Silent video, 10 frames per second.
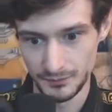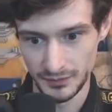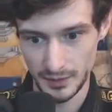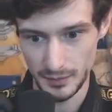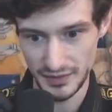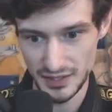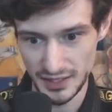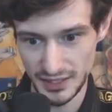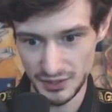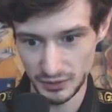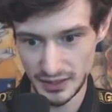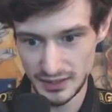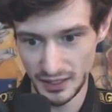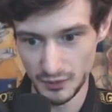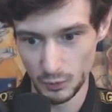Bethesda has only
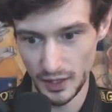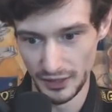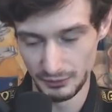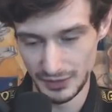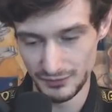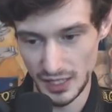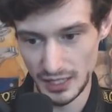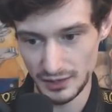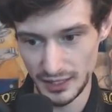done, 3 Fallout